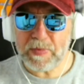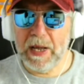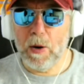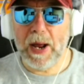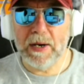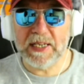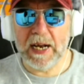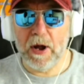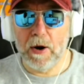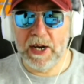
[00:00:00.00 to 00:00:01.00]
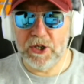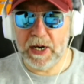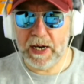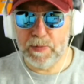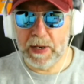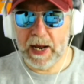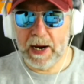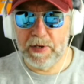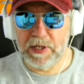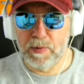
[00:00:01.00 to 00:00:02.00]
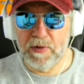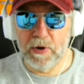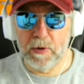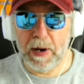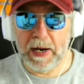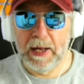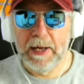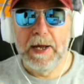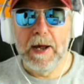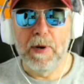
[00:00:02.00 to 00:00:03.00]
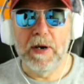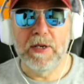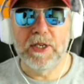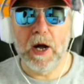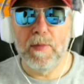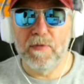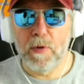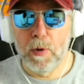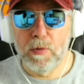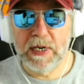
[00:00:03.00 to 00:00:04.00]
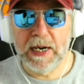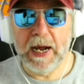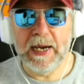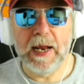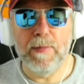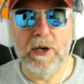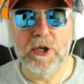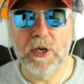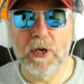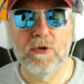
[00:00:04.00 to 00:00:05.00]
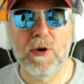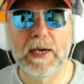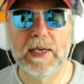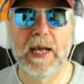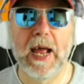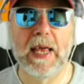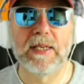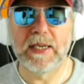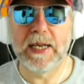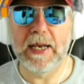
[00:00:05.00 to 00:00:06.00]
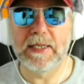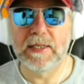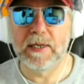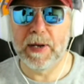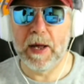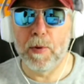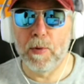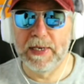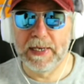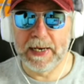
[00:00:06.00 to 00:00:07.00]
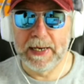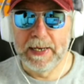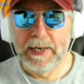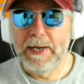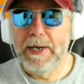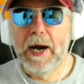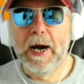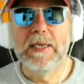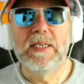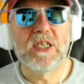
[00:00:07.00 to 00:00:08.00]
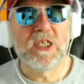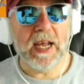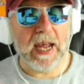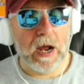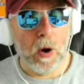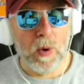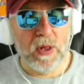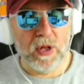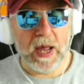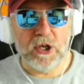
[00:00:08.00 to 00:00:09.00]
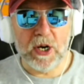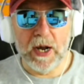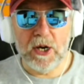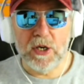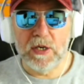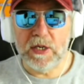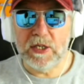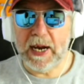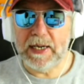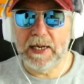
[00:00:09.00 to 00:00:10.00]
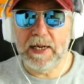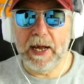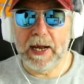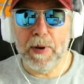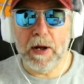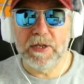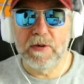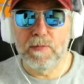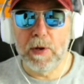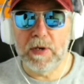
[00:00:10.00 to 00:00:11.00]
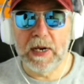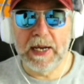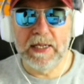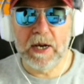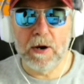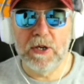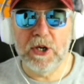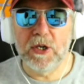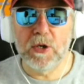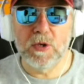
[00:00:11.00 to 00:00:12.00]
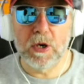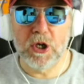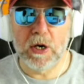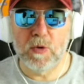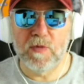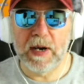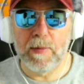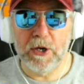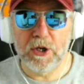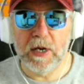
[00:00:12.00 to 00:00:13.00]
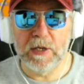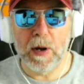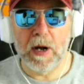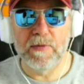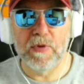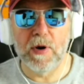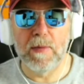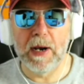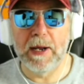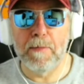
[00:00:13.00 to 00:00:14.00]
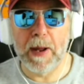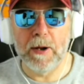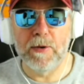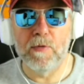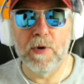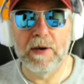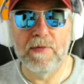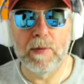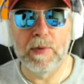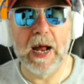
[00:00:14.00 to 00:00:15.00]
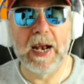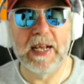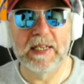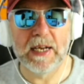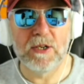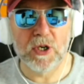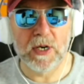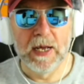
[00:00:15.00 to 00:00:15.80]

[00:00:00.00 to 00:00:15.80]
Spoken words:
We understand that ISG has been named as the preferred bidder, but at the time of reporting, a demolition contractor has yet to be appointed. Sticking with the education sector, a part of Milton Keynes College is also scheduled for demolition as part of a £3 million redevelopment and extension.